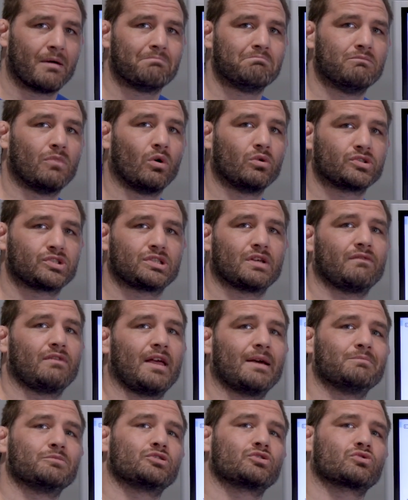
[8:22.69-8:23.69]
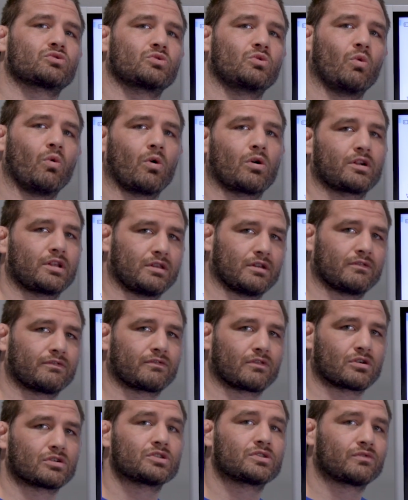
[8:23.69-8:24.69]
Most of them scored in the
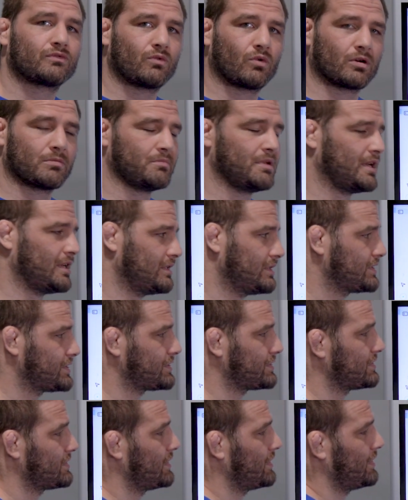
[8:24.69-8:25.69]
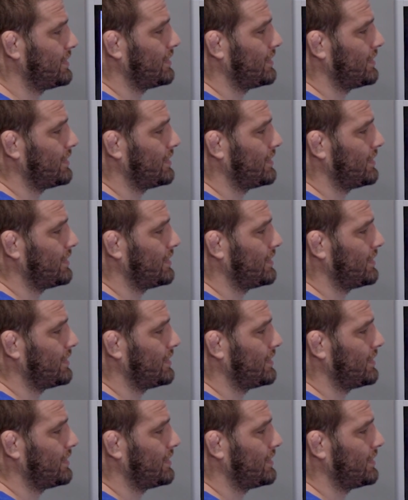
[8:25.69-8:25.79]
first 4 minutes.